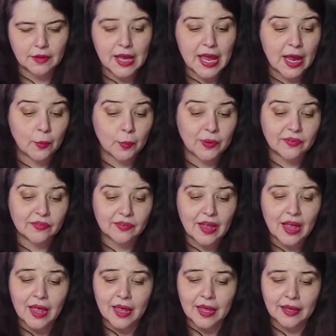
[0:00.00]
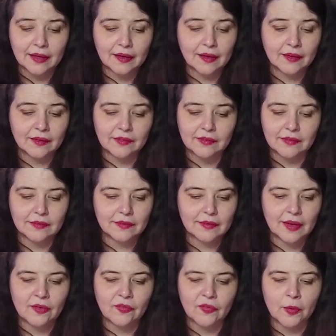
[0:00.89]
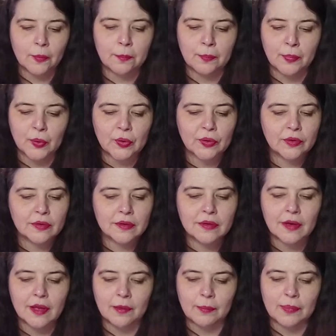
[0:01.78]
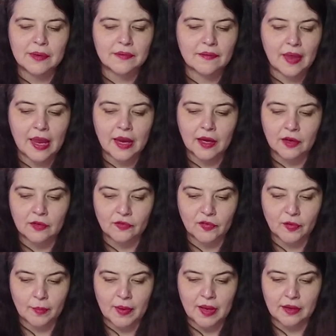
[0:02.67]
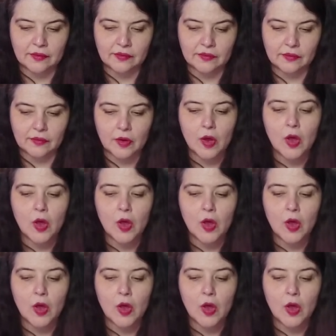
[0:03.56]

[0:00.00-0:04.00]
And we sighed as if a burden had been taken from us,